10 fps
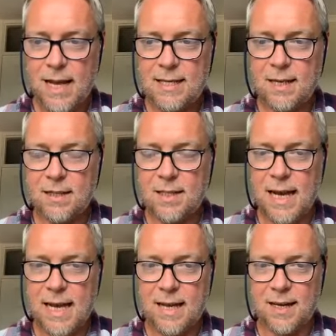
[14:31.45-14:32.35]
it does
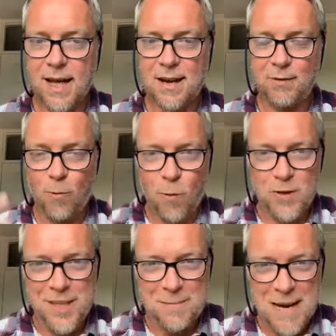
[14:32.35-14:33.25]
take a kind of
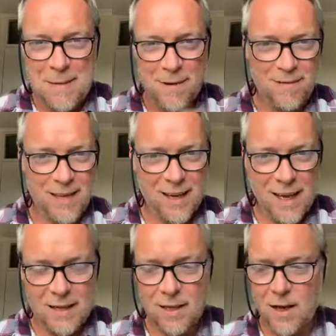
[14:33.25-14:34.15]
quantum leap of
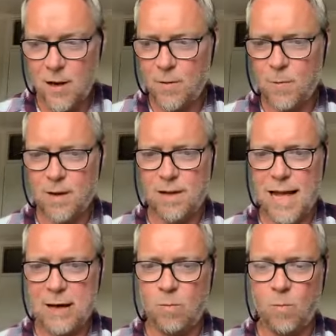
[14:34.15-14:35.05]
thinking to go, well,
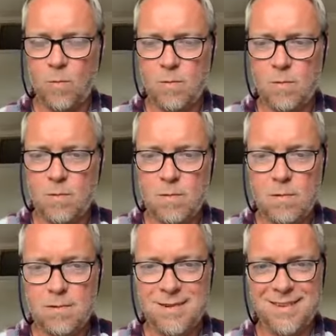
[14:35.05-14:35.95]
hang
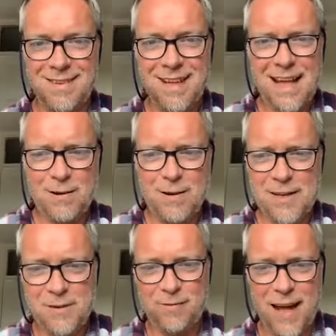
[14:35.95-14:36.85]
on, how
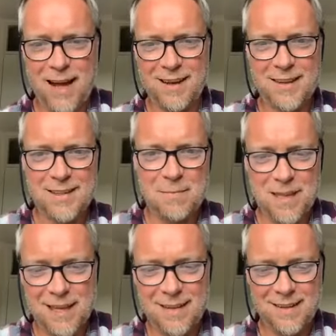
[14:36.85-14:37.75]
can you affect
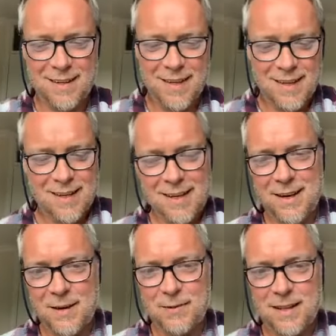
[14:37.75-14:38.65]
something,
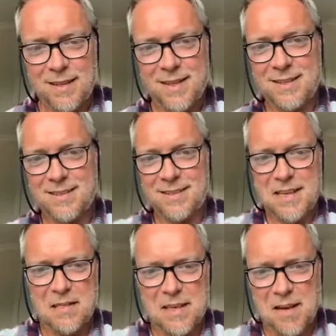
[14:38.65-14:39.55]
you know, that's
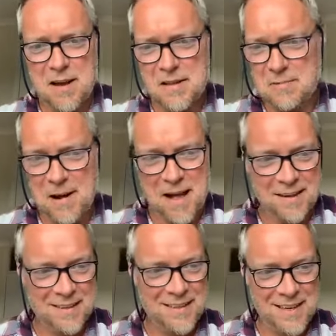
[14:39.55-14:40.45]
the other side of the
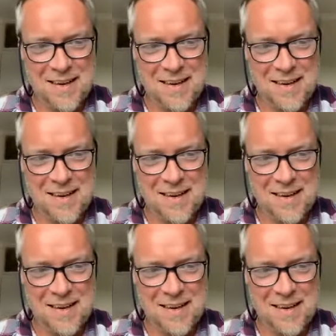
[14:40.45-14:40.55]
world?